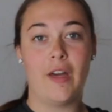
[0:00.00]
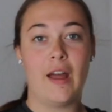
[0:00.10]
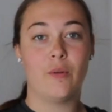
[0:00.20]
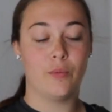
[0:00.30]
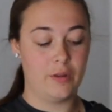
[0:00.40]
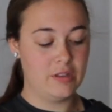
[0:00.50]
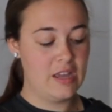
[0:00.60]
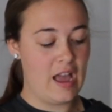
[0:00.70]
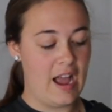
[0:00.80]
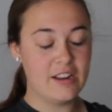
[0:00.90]
that
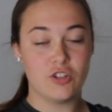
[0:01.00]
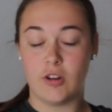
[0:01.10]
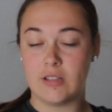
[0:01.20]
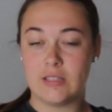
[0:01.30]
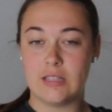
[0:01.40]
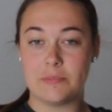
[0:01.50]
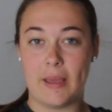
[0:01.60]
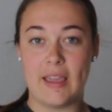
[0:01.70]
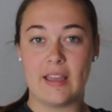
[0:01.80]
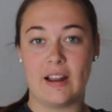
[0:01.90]
really I trust this
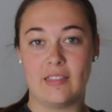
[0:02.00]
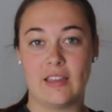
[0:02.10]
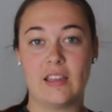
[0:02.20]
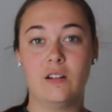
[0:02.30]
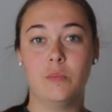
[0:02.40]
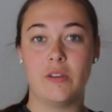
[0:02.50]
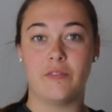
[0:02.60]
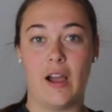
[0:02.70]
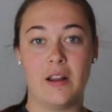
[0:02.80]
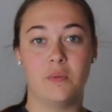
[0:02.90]
paint, and I think it'll be
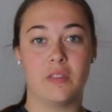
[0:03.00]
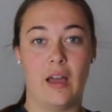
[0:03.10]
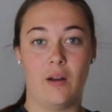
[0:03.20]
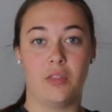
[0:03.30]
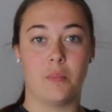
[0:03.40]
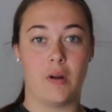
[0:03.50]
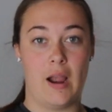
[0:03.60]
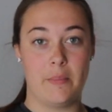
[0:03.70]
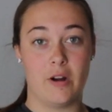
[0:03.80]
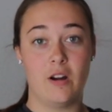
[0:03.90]
fine without the
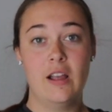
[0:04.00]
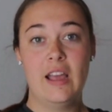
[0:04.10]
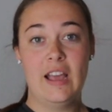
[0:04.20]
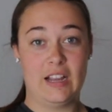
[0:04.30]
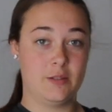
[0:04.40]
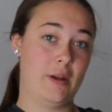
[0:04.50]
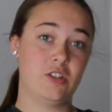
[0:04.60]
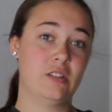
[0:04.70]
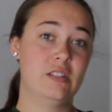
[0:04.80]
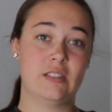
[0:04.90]
primer,
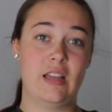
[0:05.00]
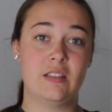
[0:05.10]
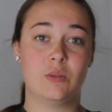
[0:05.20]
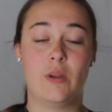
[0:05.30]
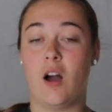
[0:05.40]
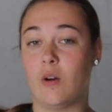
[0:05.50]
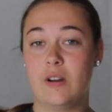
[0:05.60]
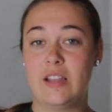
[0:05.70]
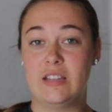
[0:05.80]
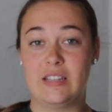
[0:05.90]
especially since we
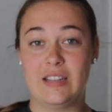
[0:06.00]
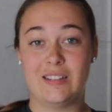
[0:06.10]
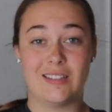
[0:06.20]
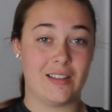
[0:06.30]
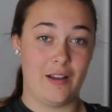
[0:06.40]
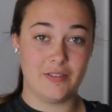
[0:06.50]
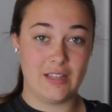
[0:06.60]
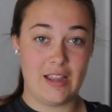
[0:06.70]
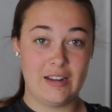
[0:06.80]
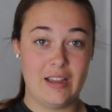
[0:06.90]
already did scuff
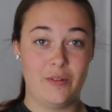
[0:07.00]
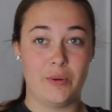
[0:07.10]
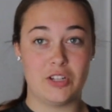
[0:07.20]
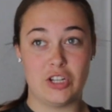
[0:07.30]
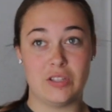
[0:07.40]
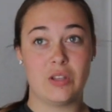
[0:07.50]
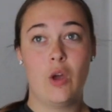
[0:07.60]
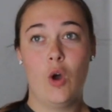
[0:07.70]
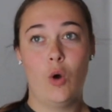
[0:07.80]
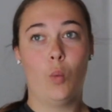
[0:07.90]
sand it, which is
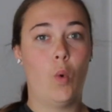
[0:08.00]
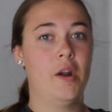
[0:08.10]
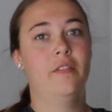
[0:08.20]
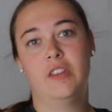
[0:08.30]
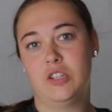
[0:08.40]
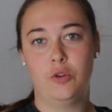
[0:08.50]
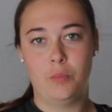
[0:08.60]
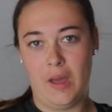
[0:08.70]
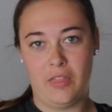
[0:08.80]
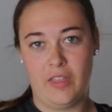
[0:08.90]
one of the 2
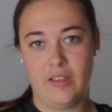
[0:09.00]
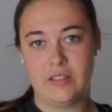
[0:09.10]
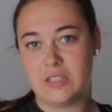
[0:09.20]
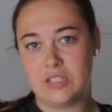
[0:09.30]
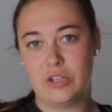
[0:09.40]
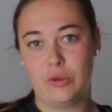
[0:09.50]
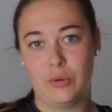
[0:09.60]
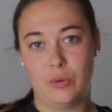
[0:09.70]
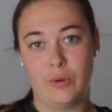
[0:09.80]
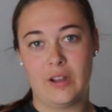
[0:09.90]
methods
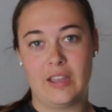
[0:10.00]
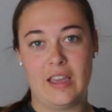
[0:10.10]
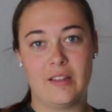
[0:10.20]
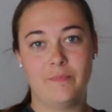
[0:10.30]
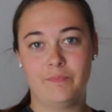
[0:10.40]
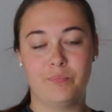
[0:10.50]
to get